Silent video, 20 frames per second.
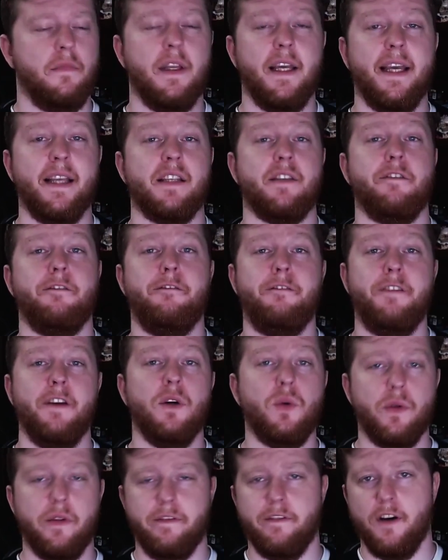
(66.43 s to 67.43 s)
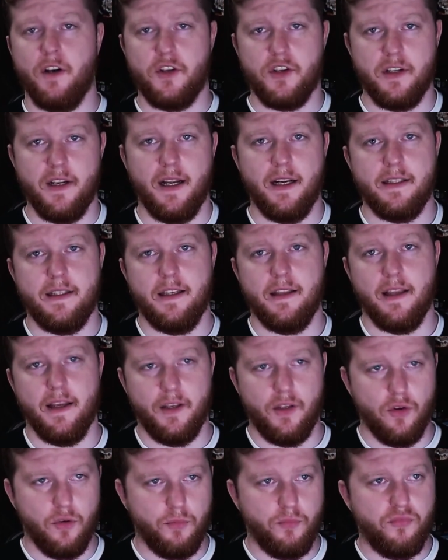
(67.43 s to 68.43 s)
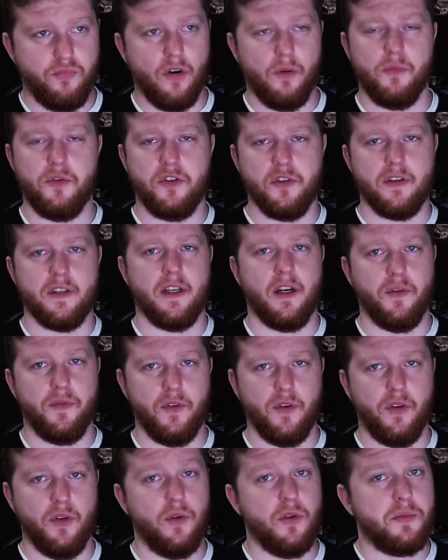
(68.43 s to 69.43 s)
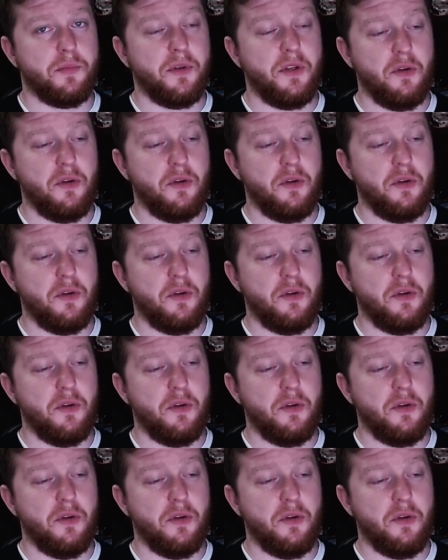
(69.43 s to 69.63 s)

It's filled with functionality that you'll promise yourself you'll use, but